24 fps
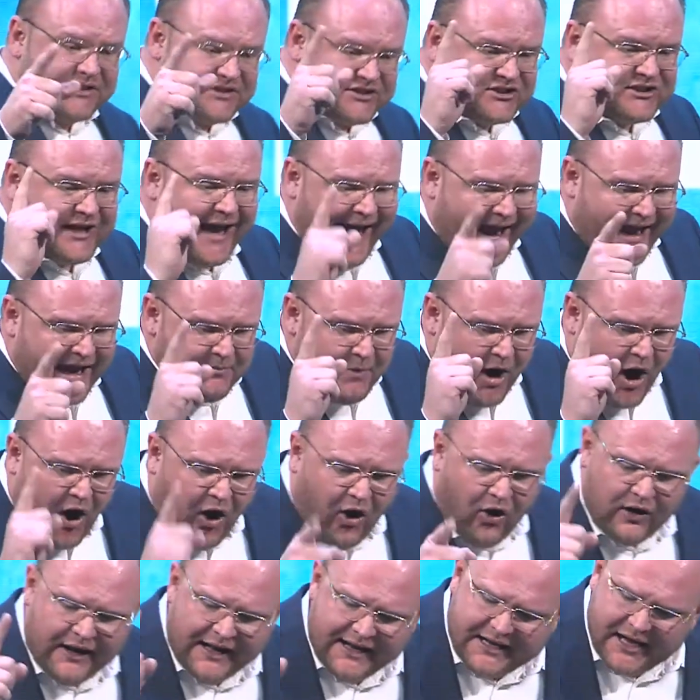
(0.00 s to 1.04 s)
same
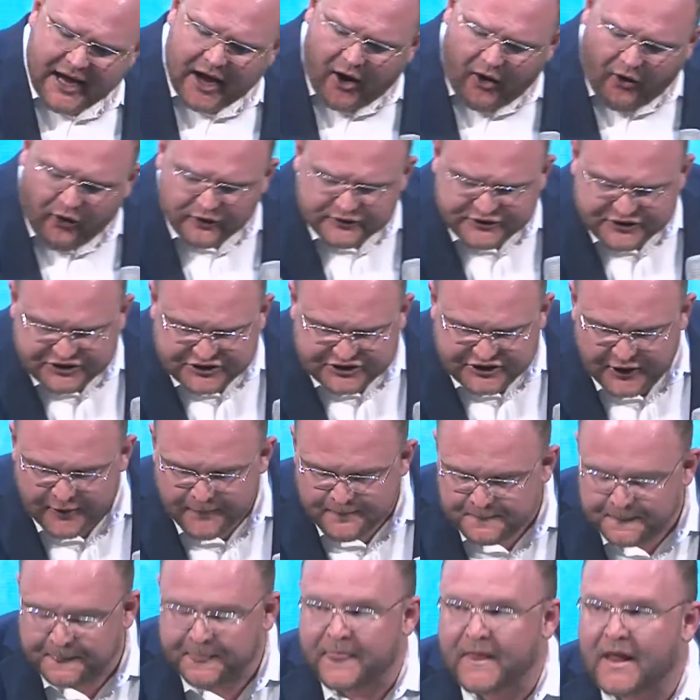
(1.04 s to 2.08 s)
Holy Ghost
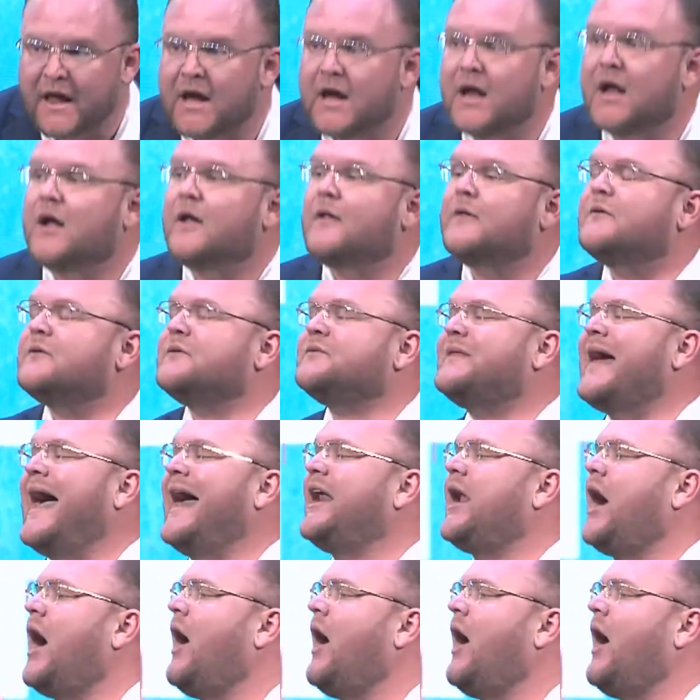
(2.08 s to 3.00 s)
that...